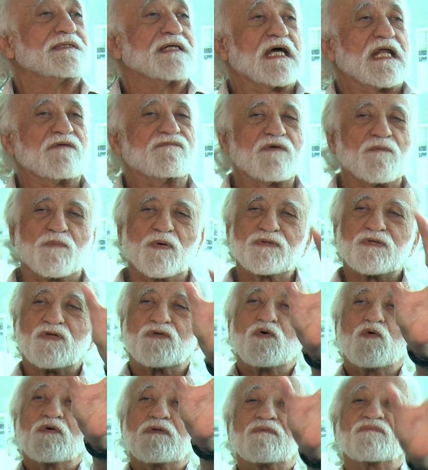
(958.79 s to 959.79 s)
And if you put the
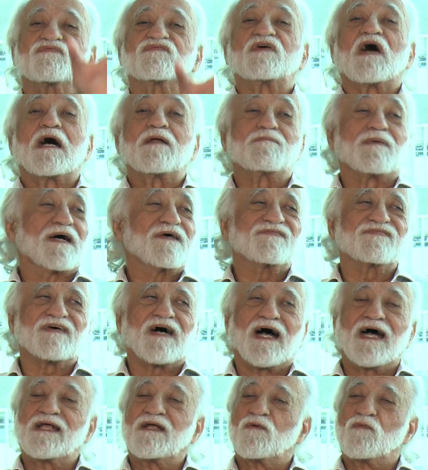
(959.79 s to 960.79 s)
two of them side by
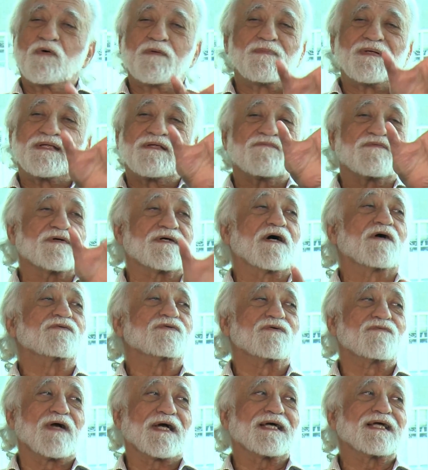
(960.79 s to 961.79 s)
side, it wouldn't be difficult
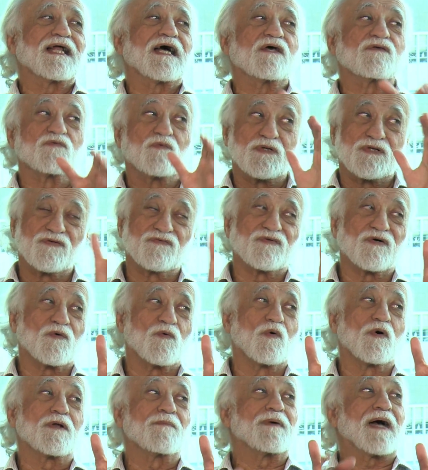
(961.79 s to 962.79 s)
to recognize which is the
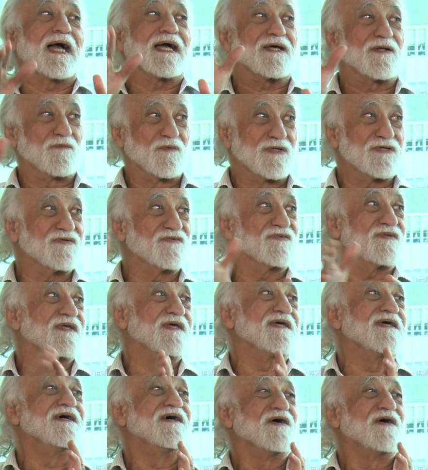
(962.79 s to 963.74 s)
quarterback and which is the